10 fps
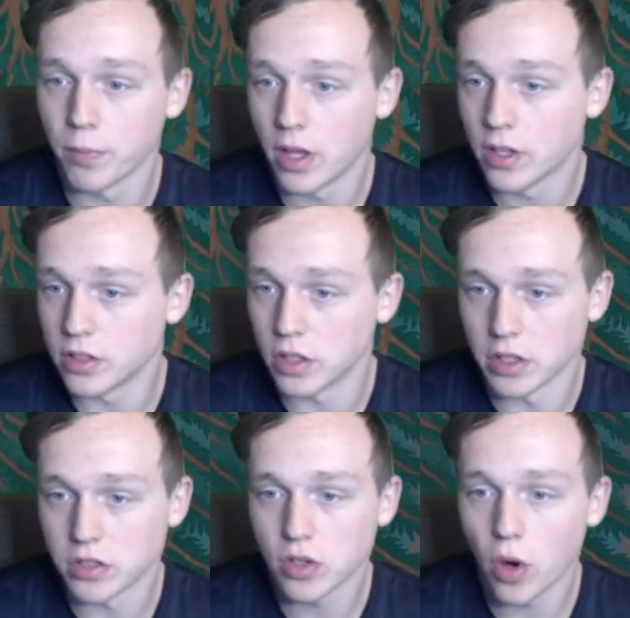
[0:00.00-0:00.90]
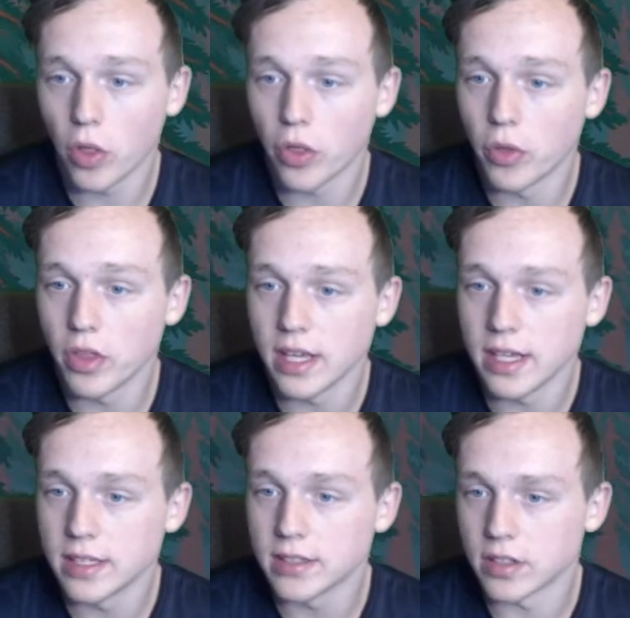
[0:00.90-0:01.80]
So you can scroll through
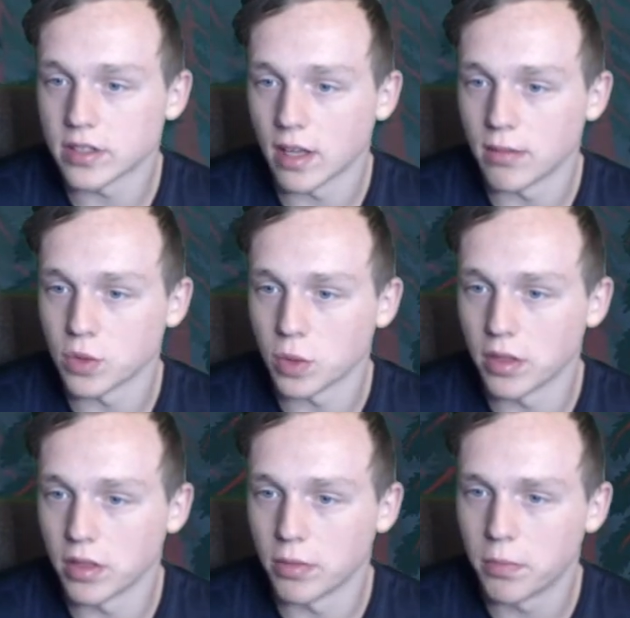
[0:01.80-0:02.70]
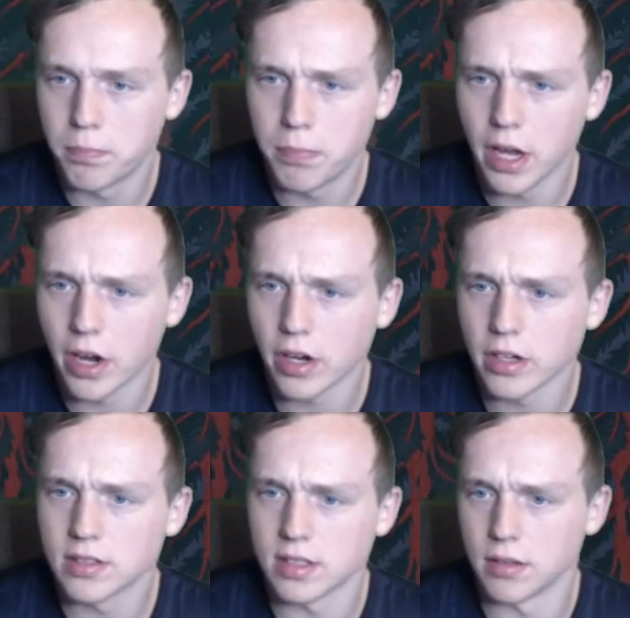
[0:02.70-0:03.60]
these. There's some with
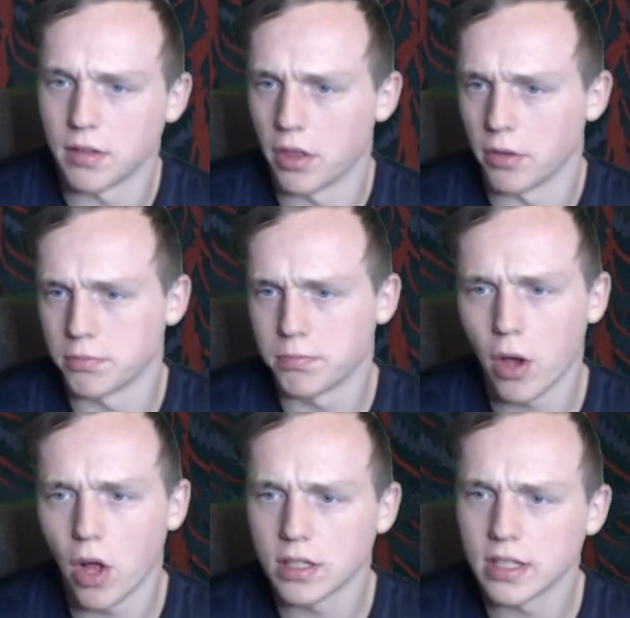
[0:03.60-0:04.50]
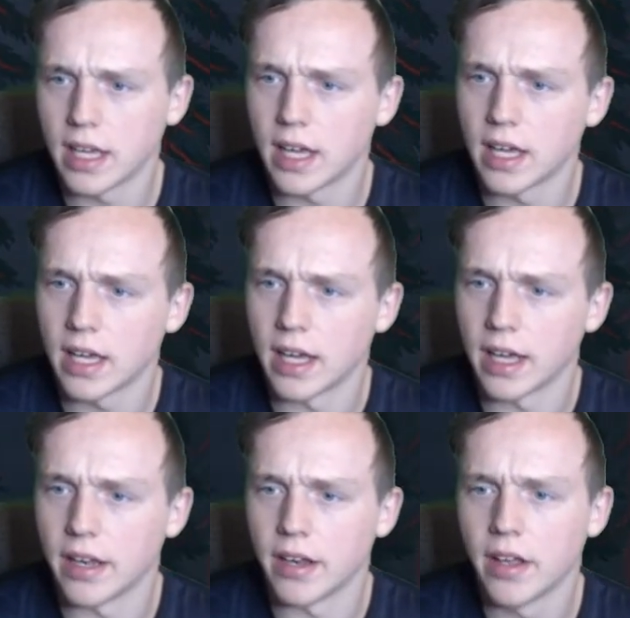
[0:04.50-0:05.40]
beards and the balding
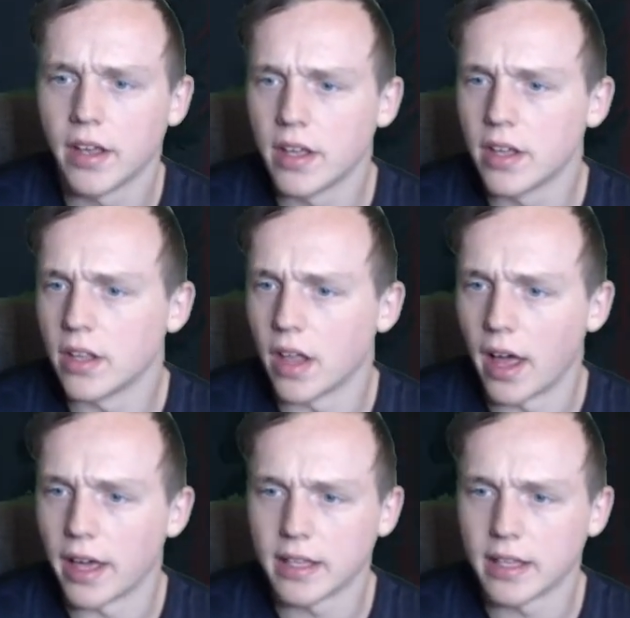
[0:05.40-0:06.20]
and like